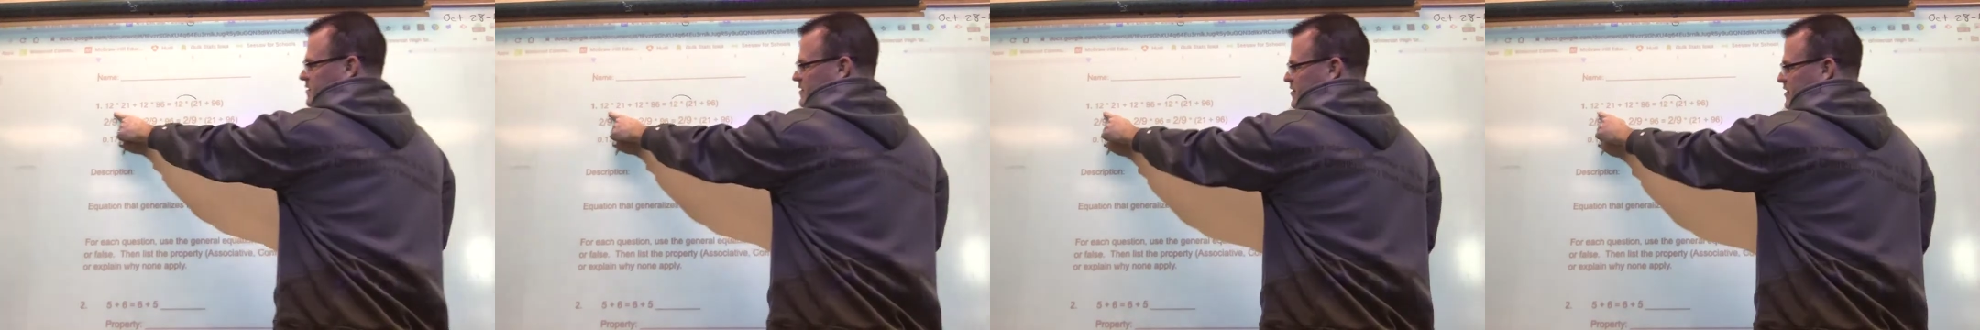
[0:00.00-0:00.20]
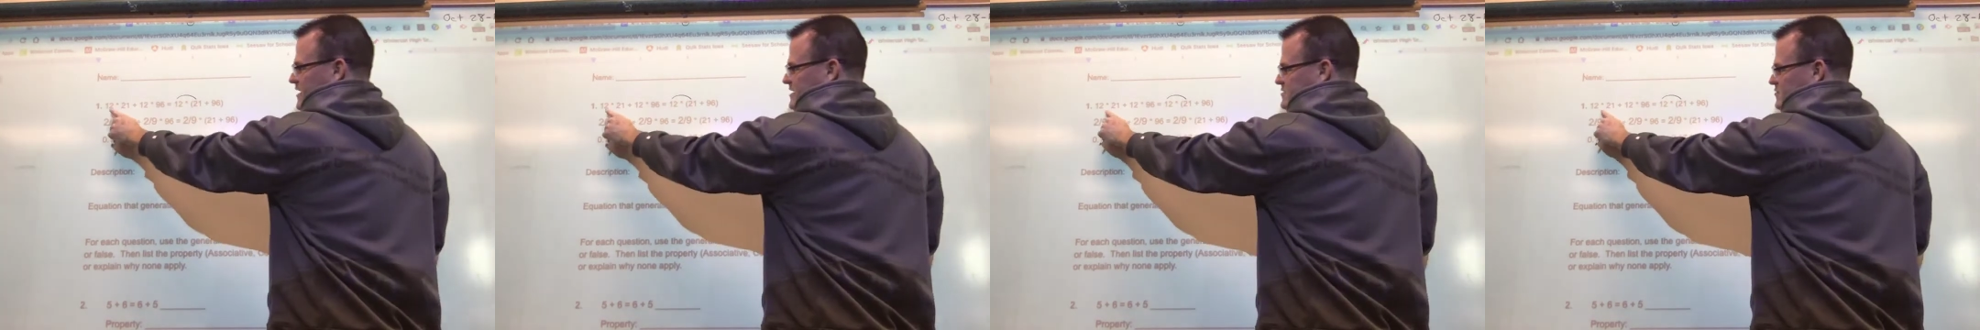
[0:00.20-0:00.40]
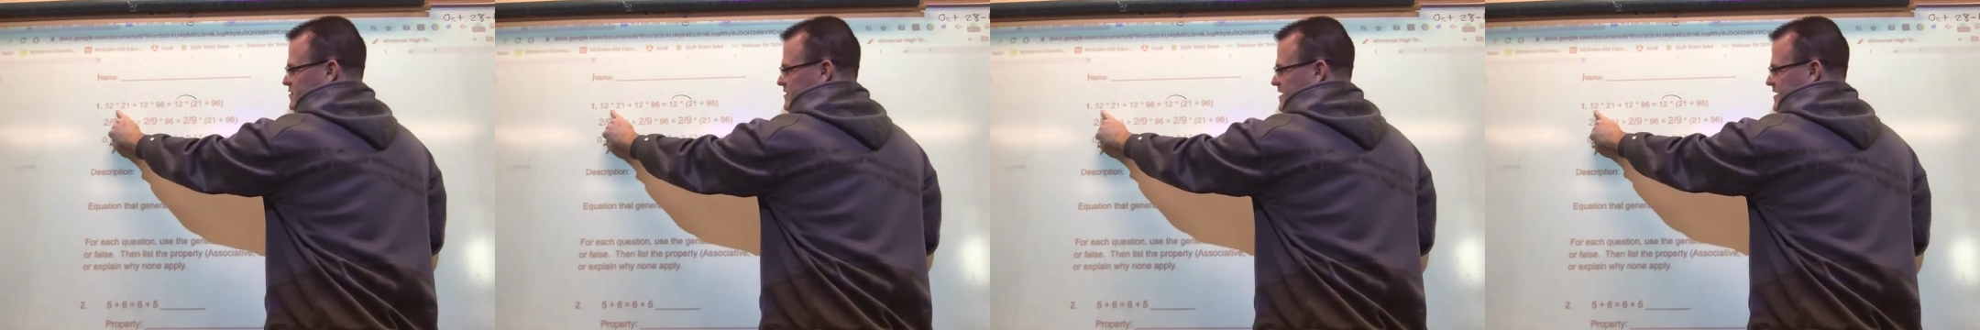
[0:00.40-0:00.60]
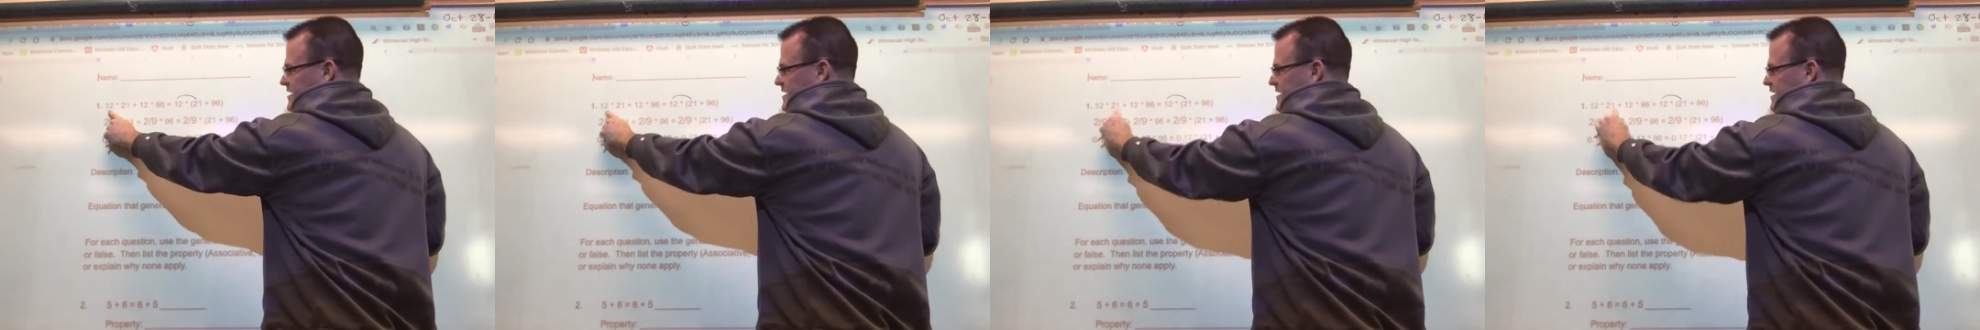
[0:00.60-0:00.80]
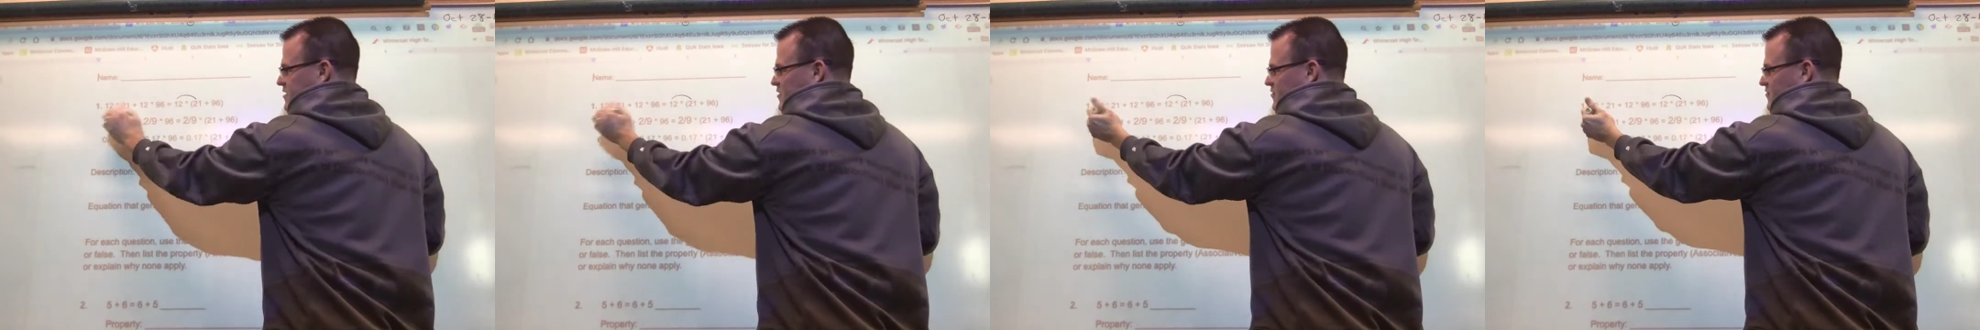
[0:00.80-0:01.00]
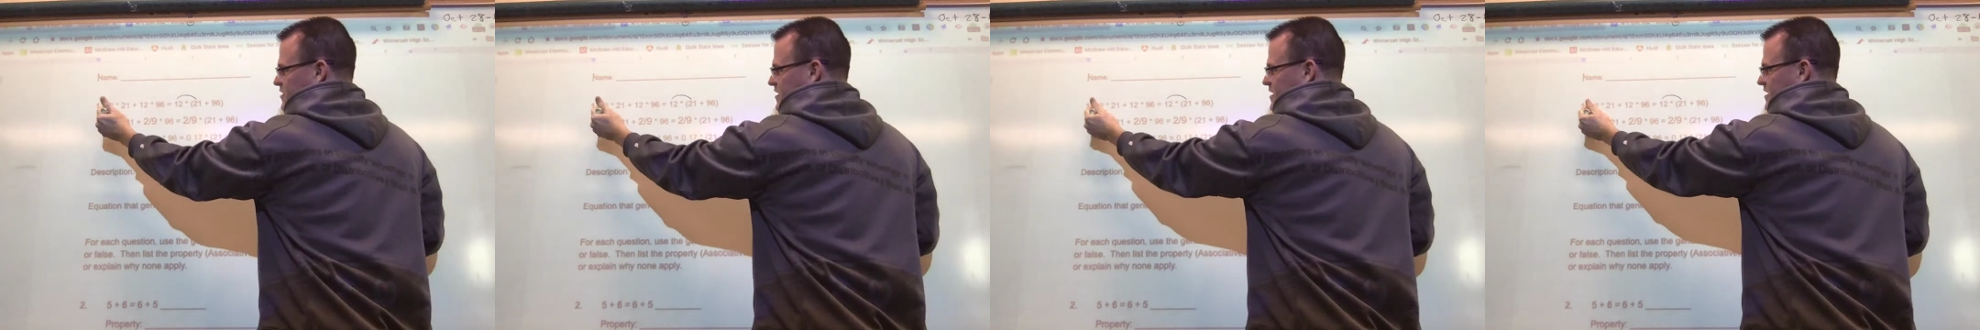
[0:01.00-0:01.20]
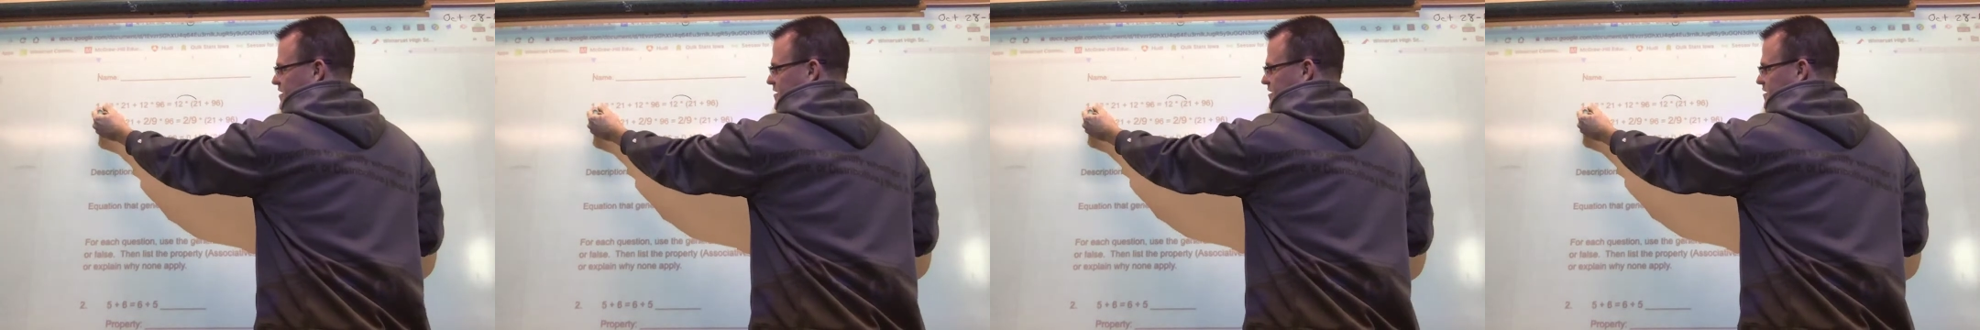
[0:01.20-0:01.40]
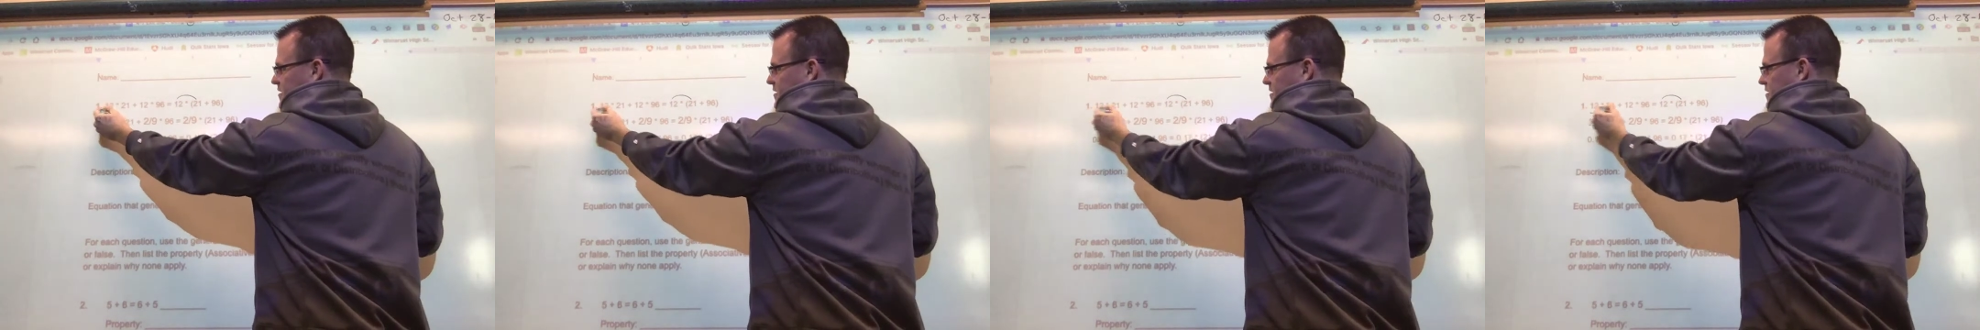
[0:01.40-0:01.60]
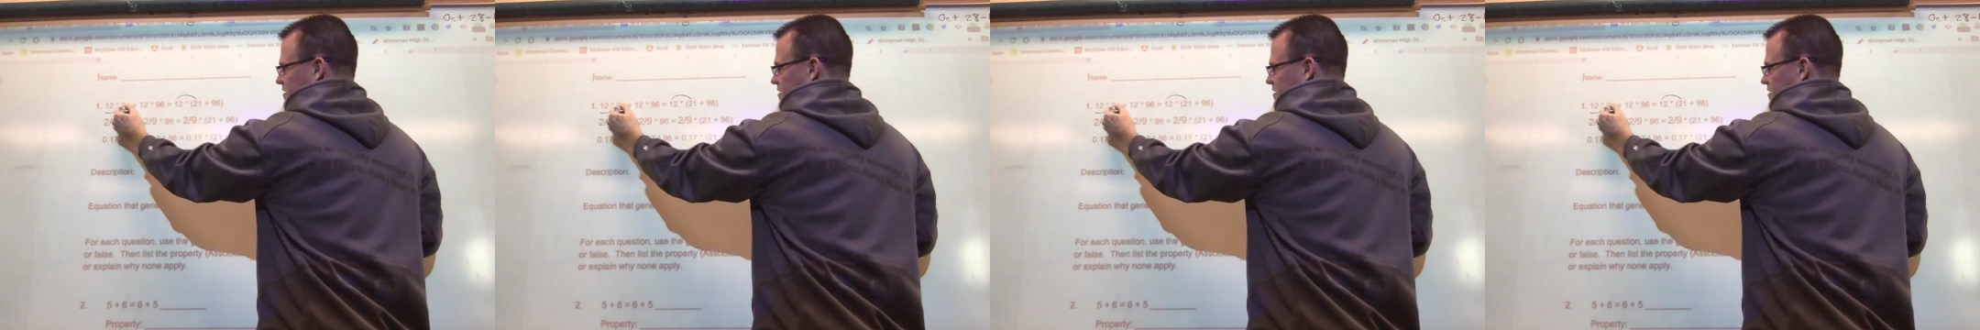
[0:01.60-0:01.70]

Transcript: that's what they did over here,